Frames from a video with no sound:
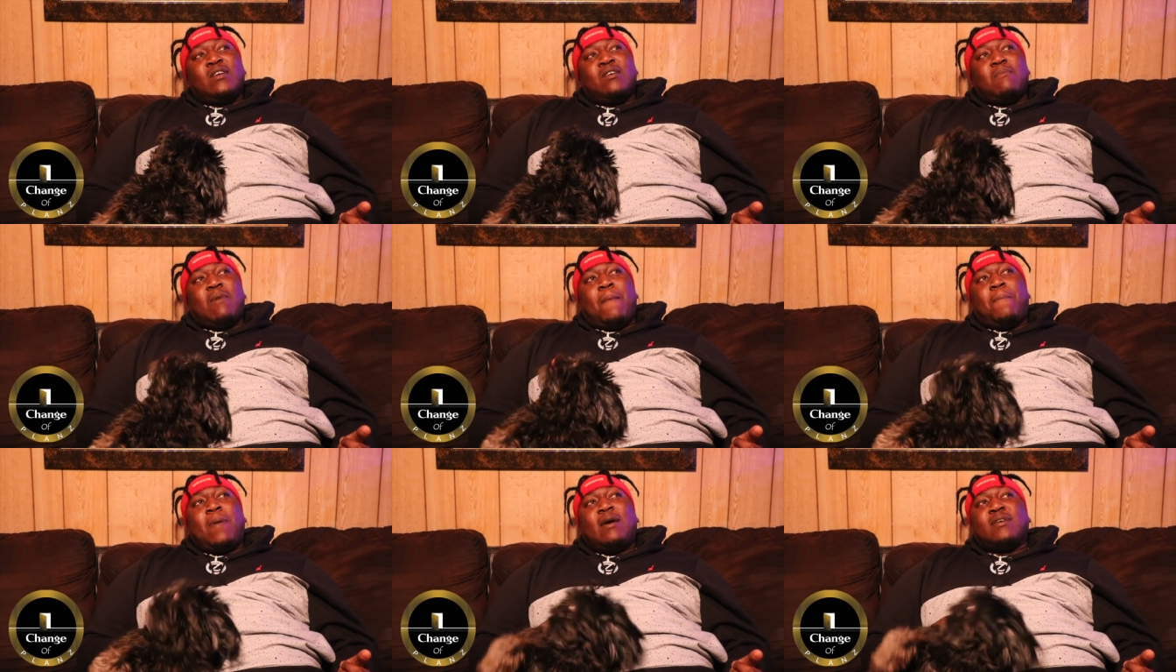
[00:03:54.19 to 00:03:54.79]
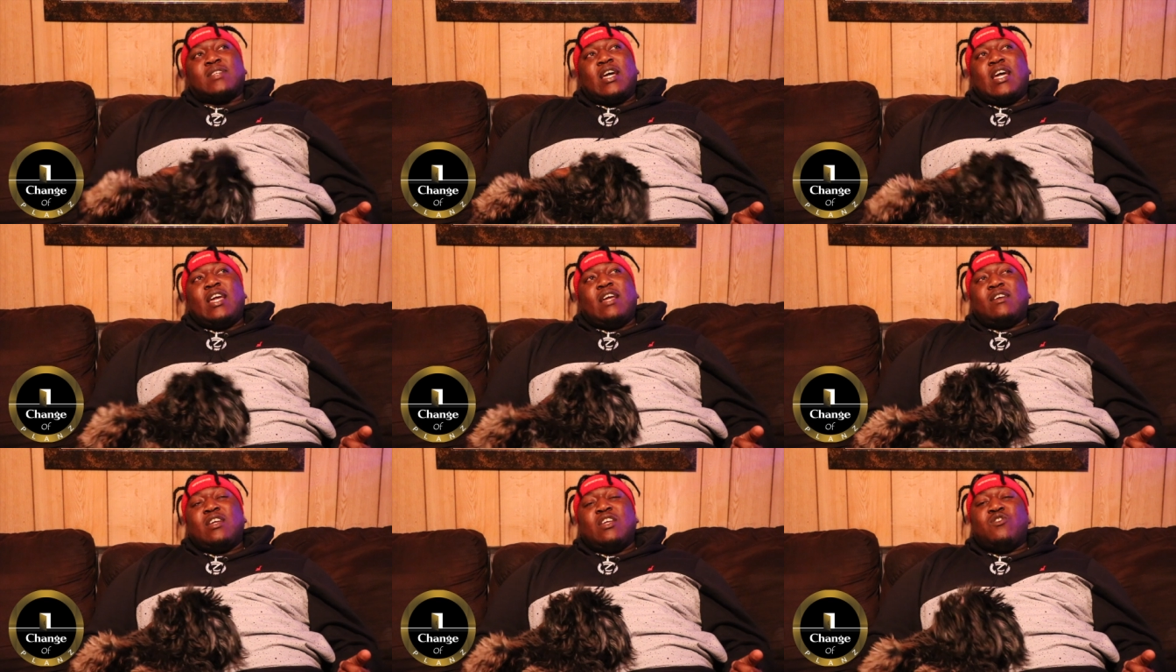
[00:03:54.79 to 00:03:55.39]
my pops
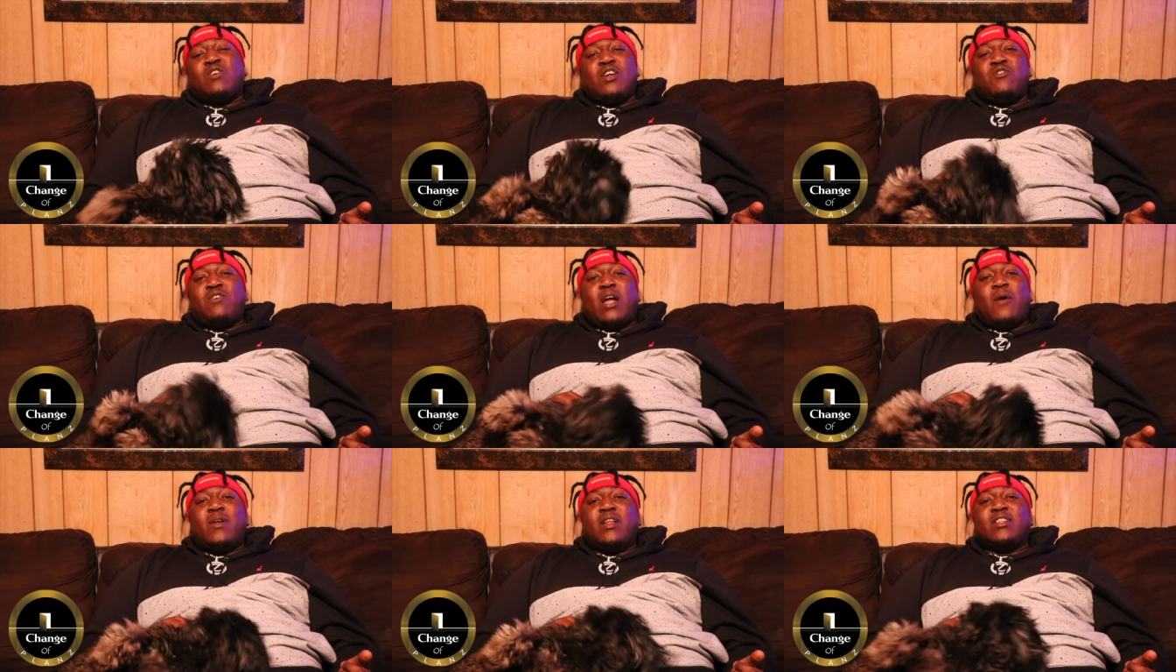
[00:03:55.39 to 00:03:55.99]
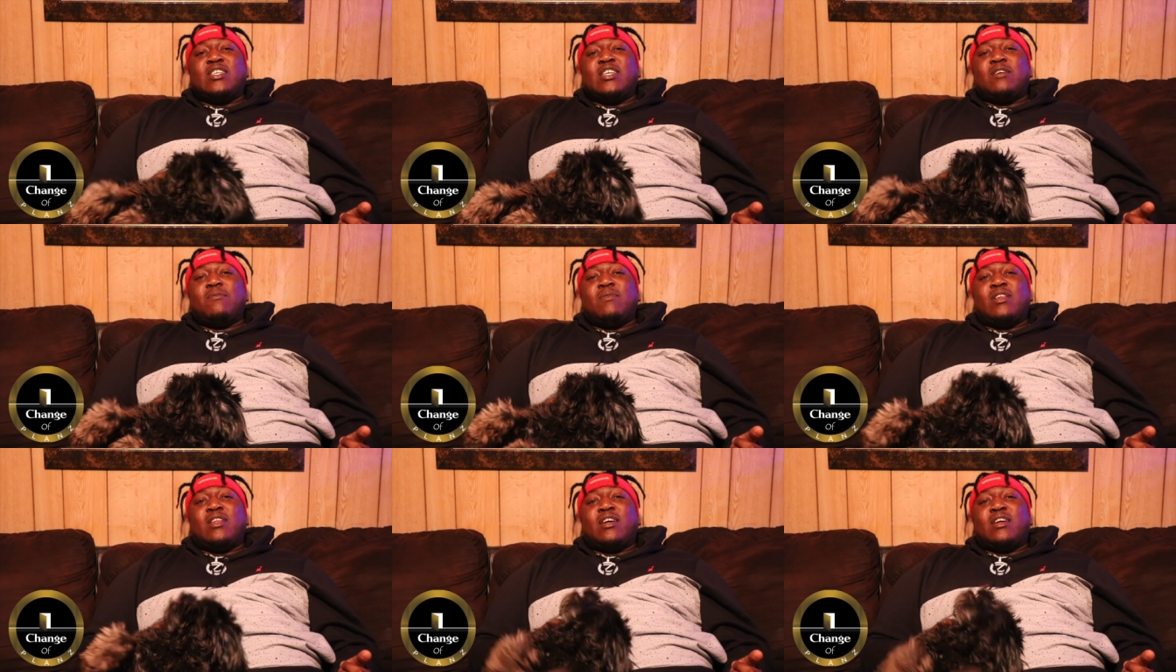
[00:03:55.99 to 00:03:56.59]
can't. You can't. You can't really tell
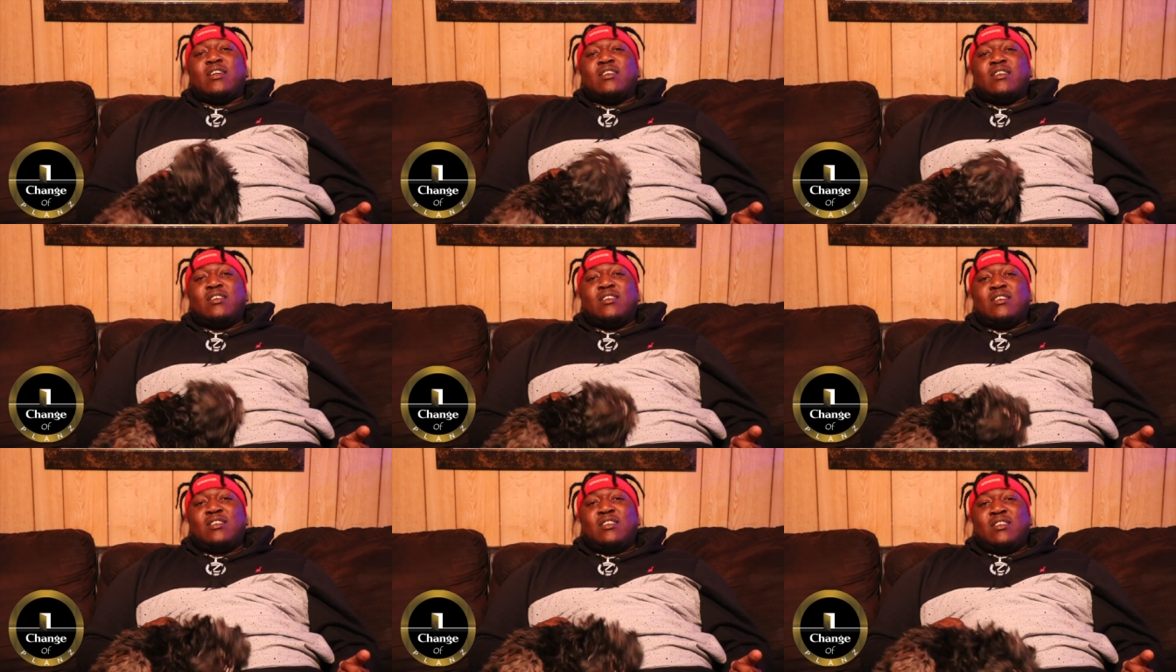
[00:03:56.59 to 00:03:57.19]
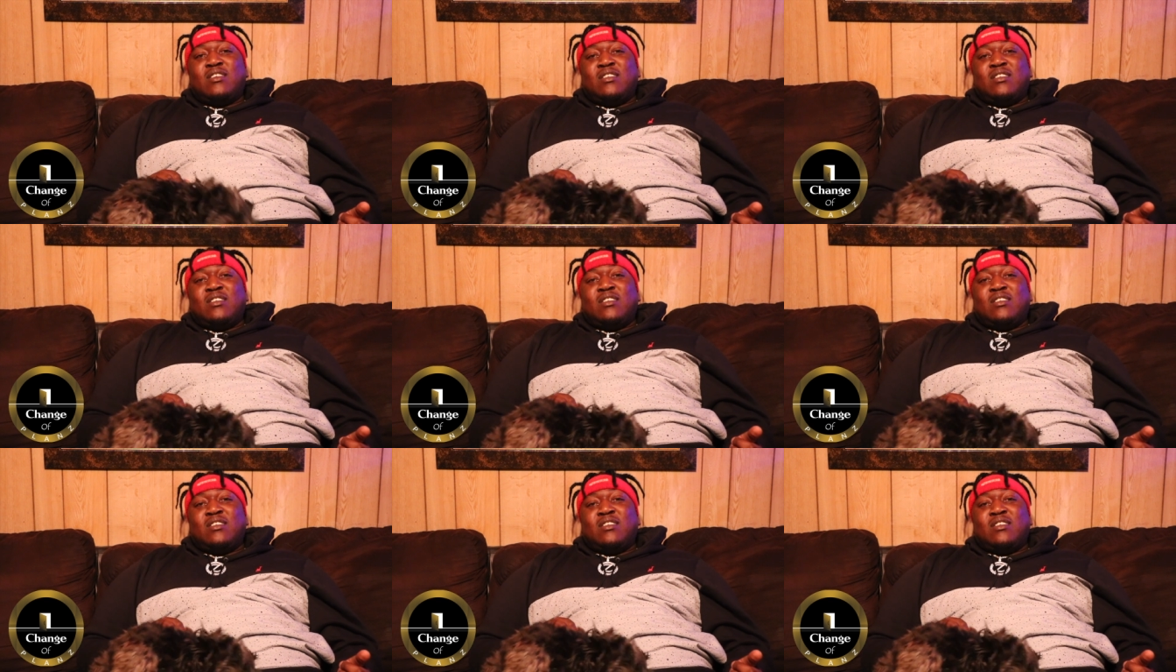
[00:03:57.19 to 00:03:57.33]
me nothing. Mm-hmm.